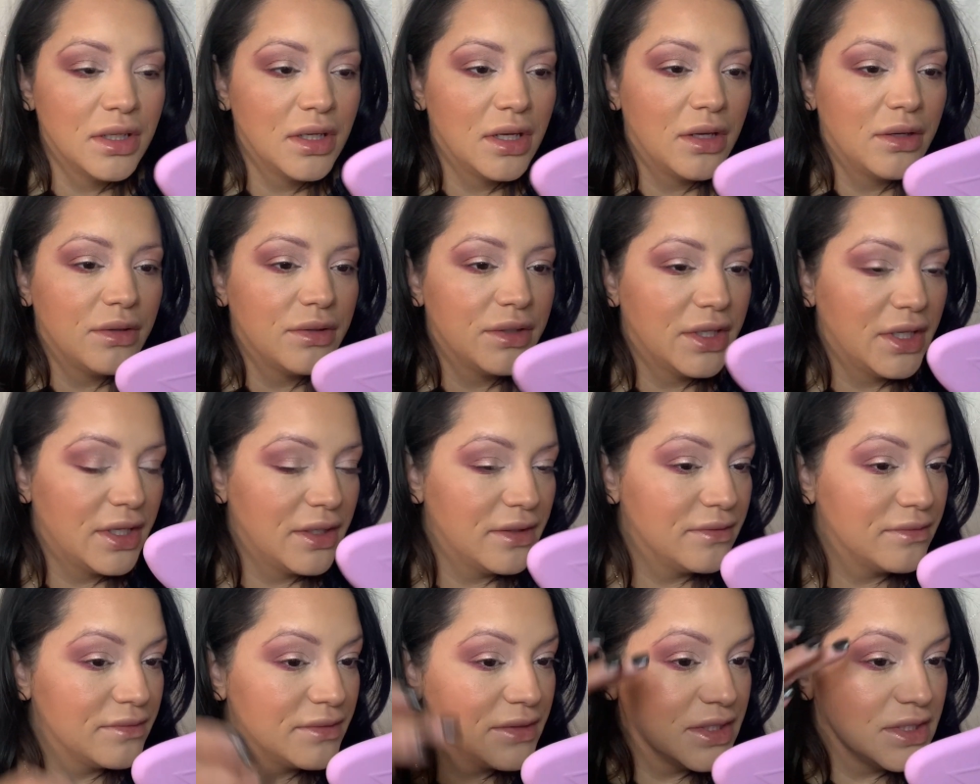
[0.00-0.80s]
Okay,
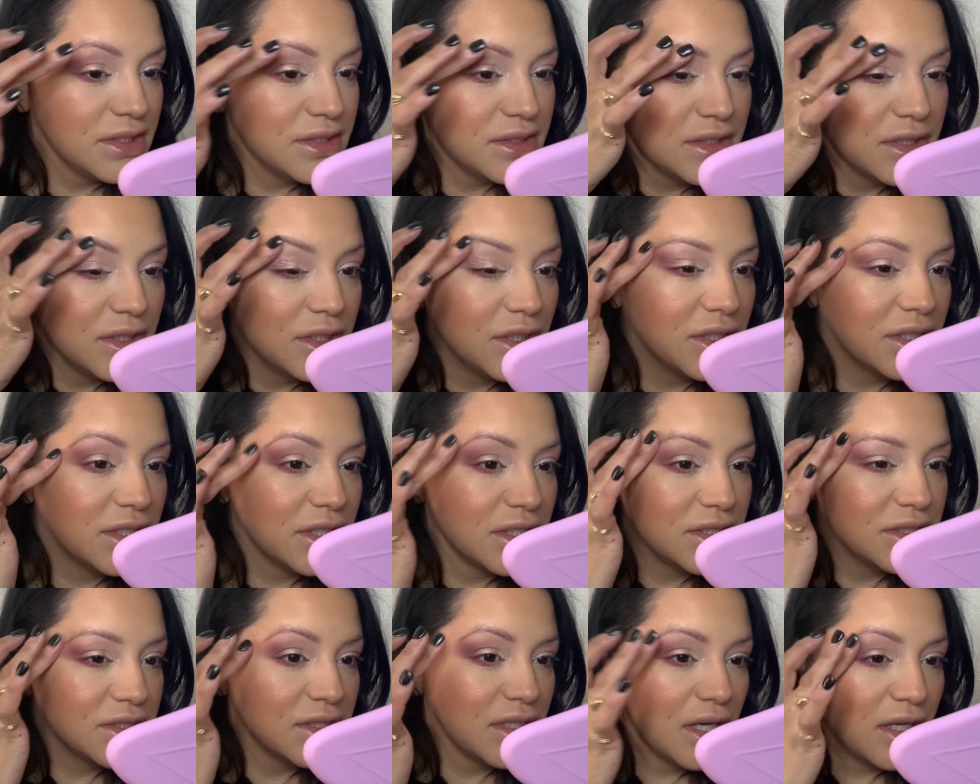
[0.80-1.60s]
this look
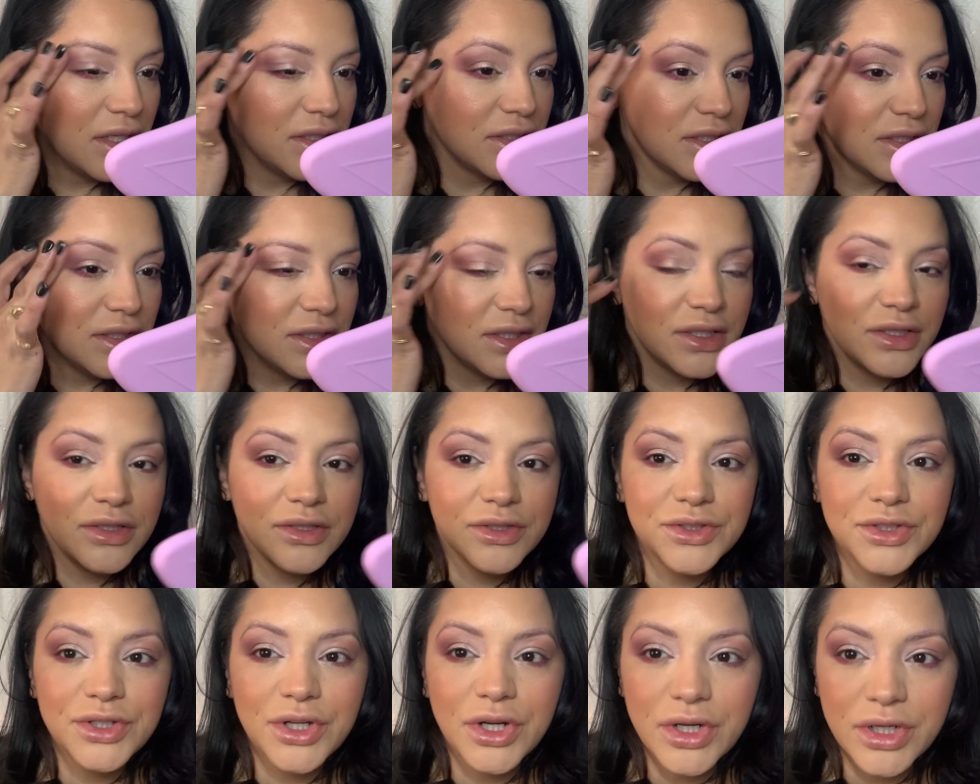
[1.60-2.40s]
has gotten a little
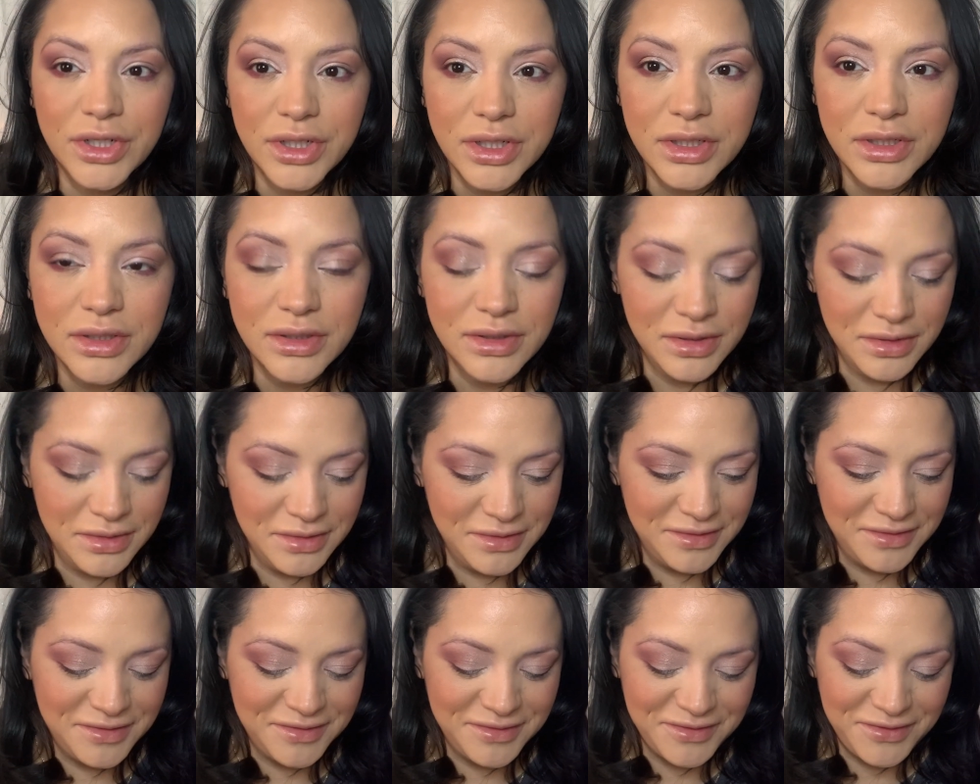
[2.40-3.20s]
dark,
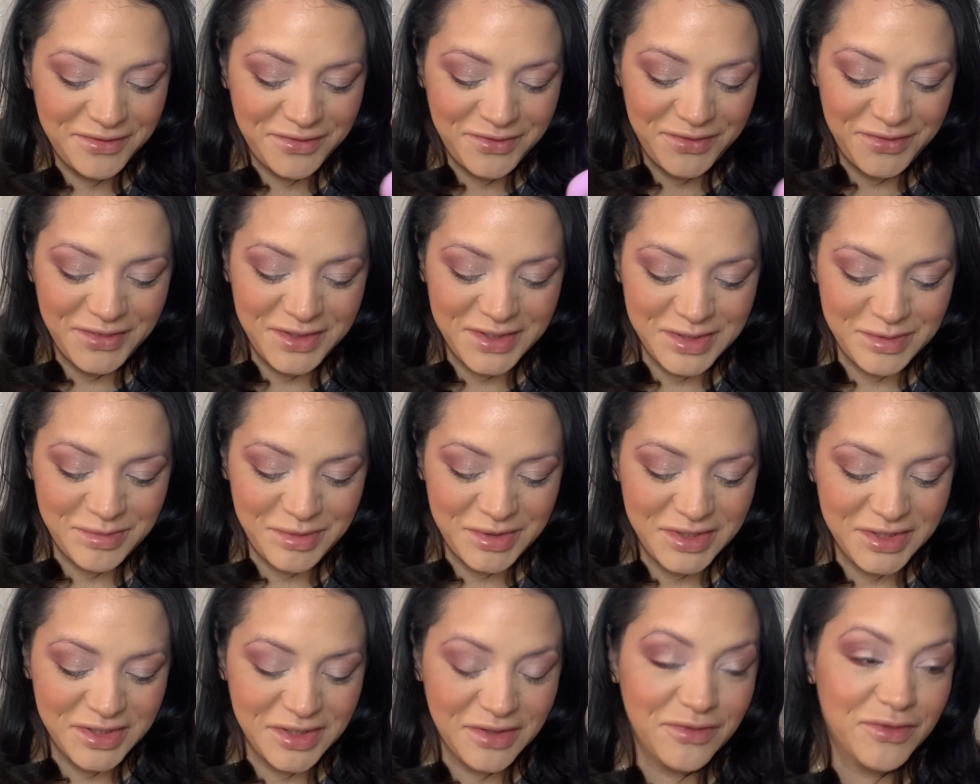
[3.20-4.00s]

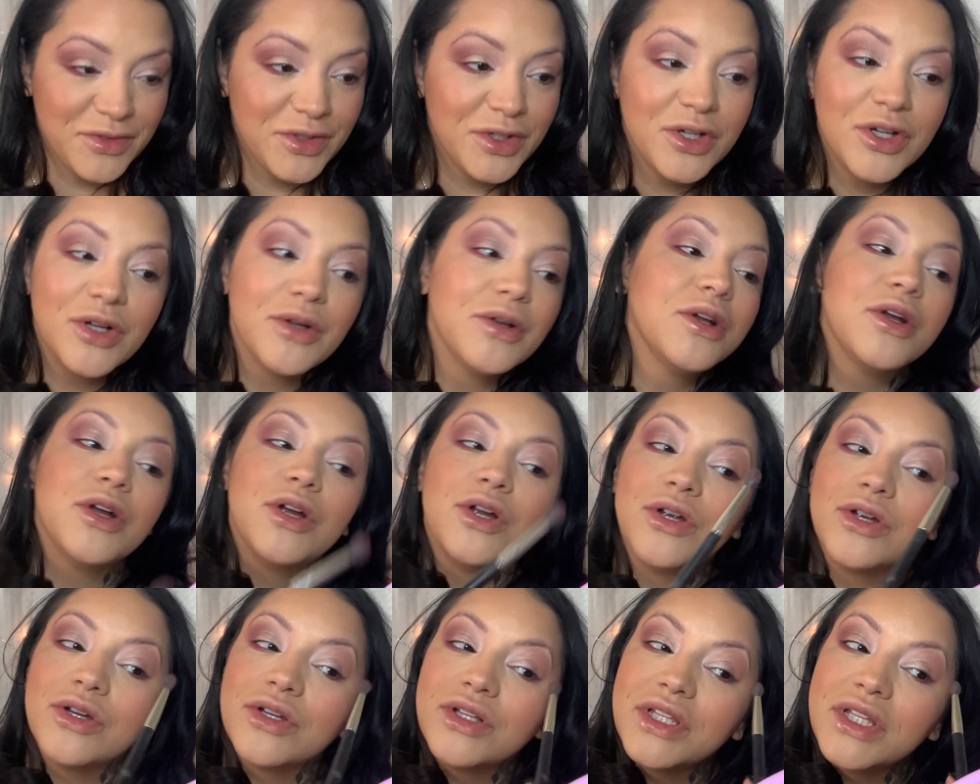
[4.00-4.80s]
especially for
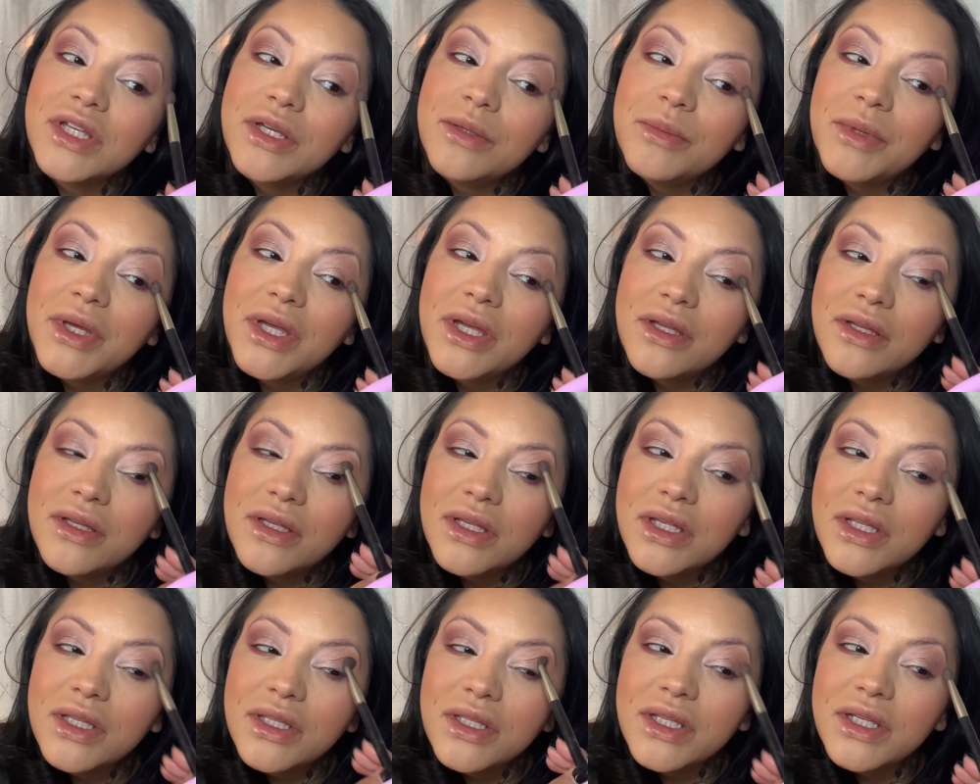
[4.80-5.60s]
early, but
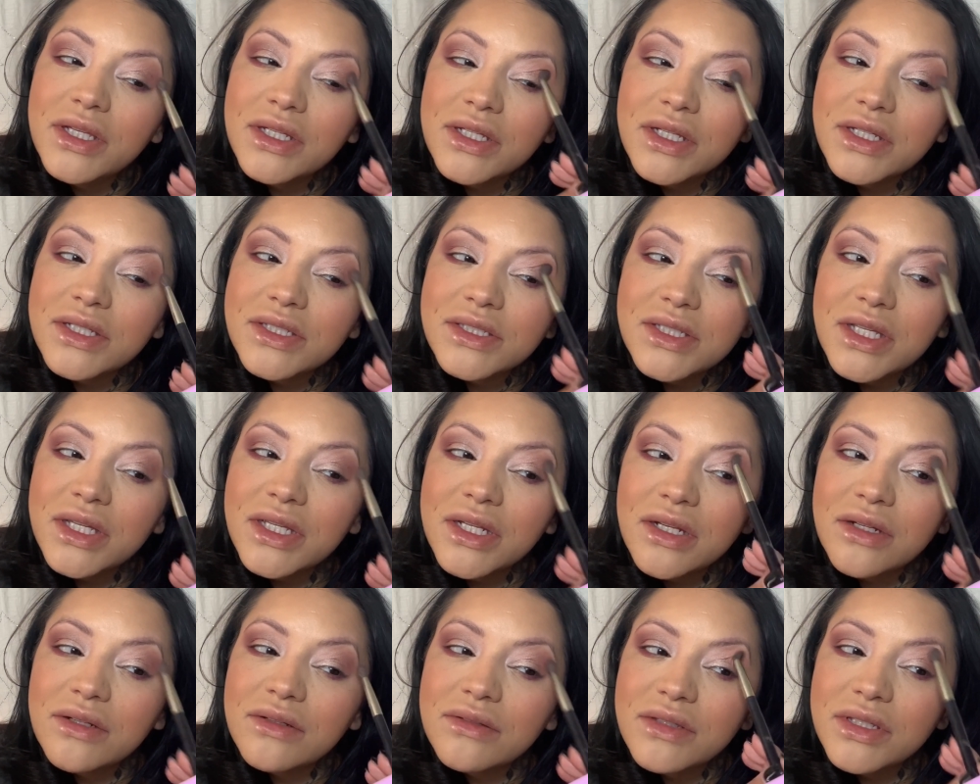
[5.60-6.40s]
like I said,
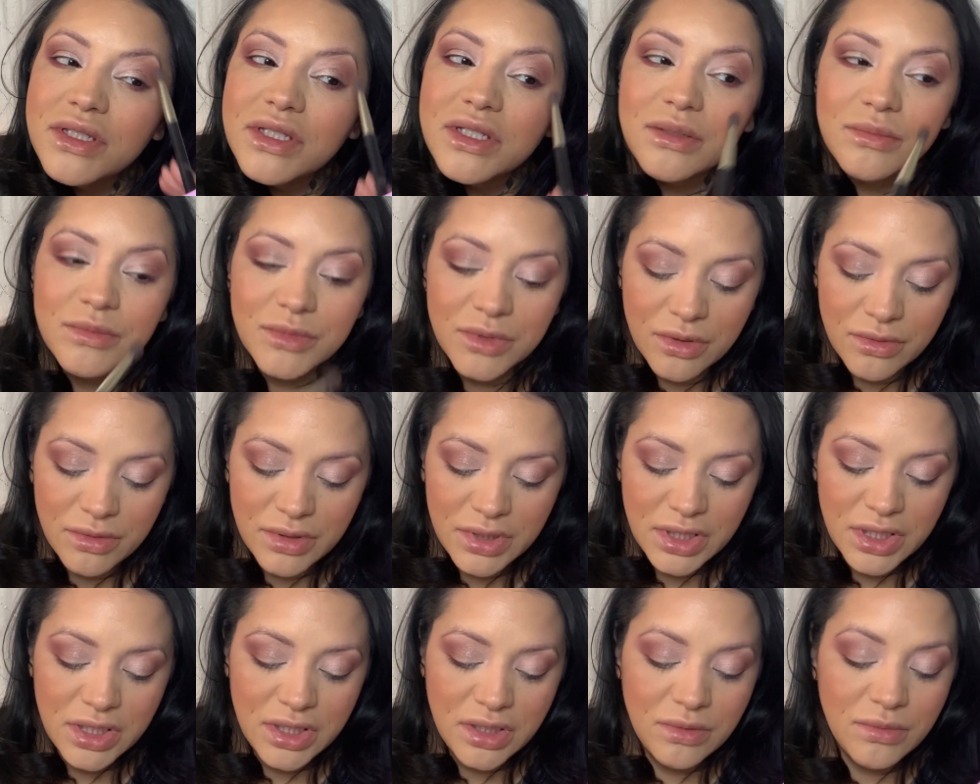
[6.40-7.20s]
I don't think I'm
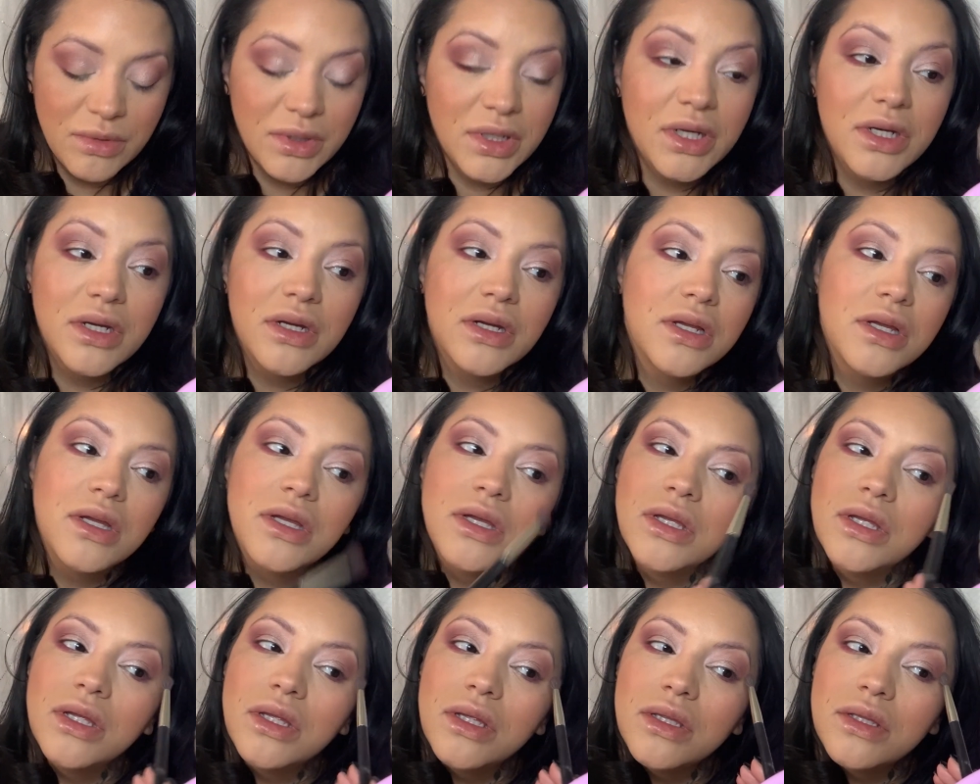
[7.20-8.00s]
going anywhere,
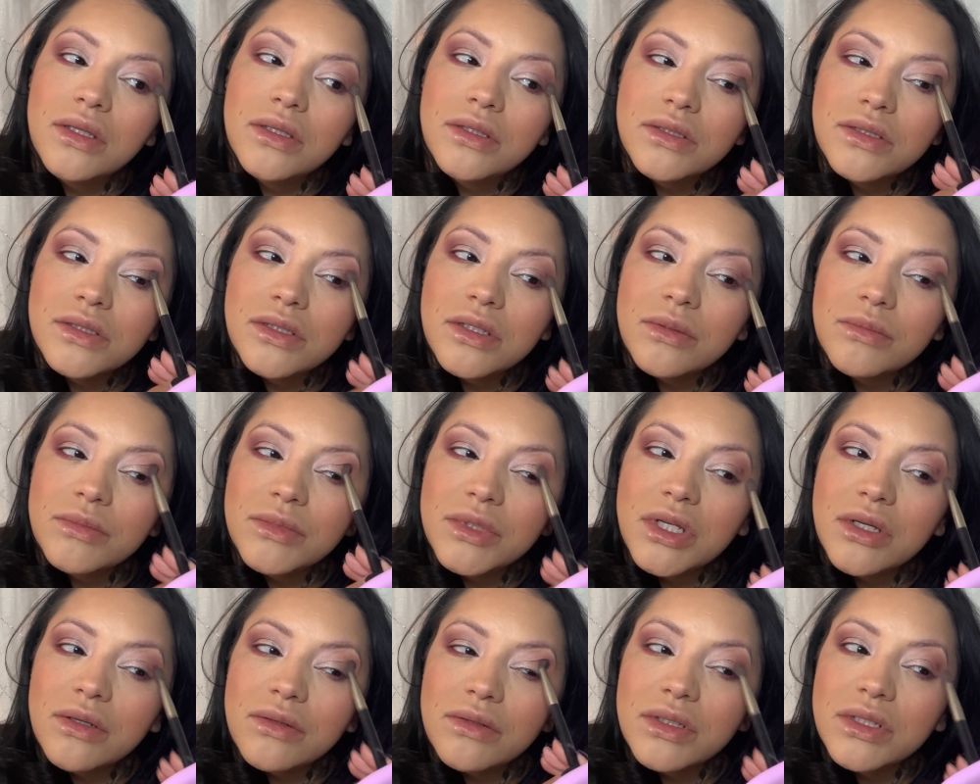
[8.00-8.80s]
so I'm
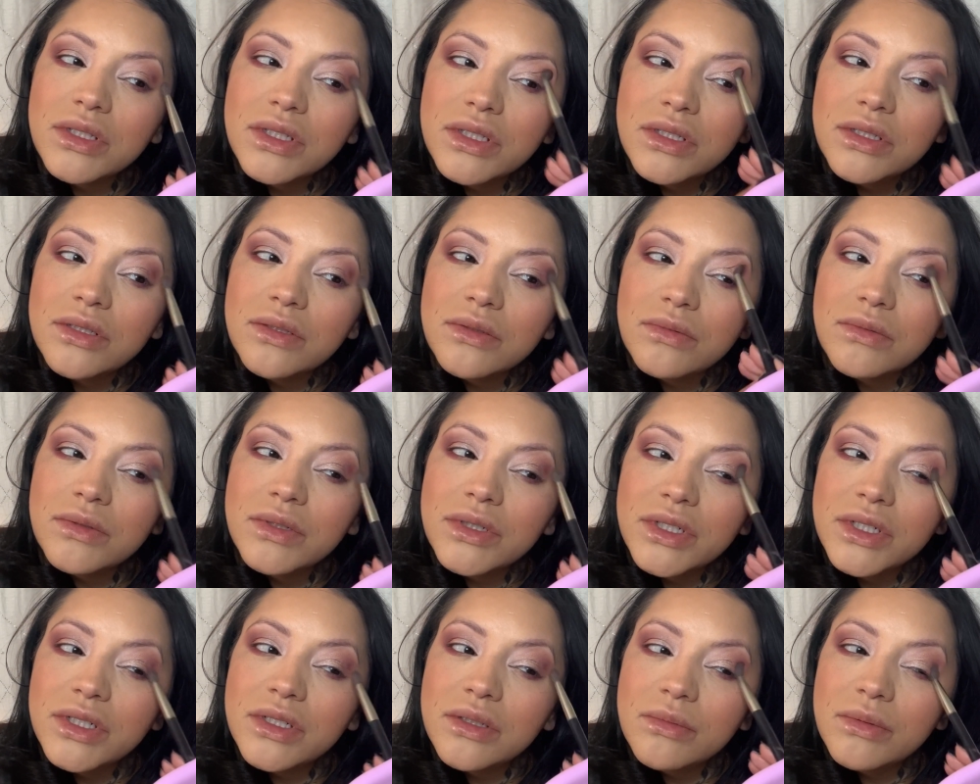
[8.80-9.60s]
not really too
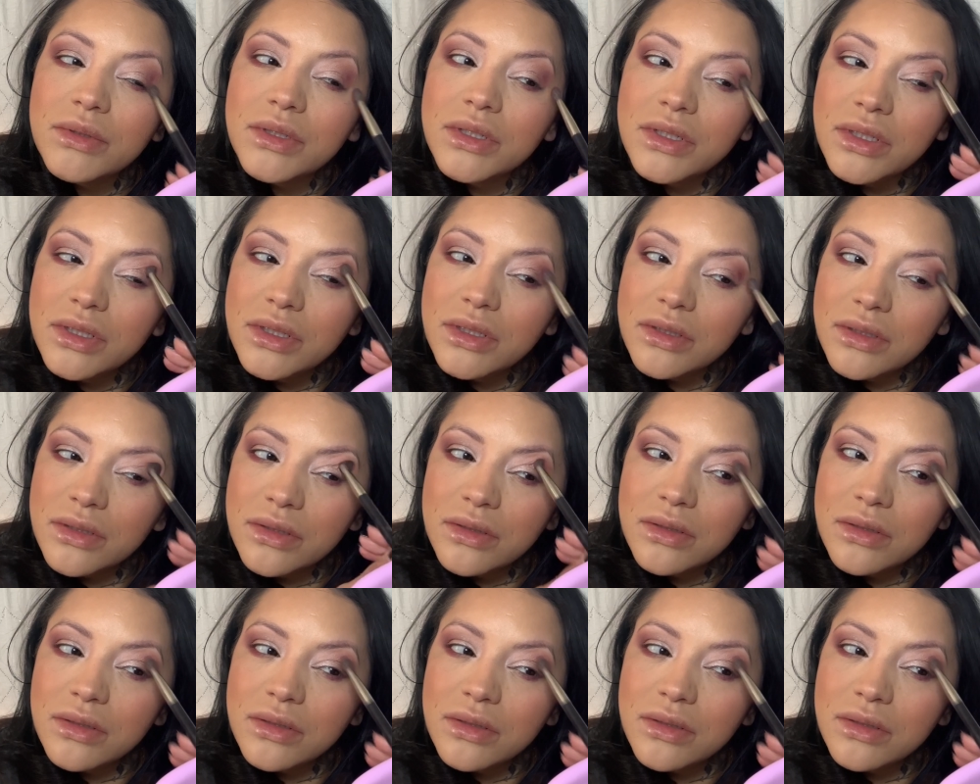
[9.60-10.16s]
worried about it.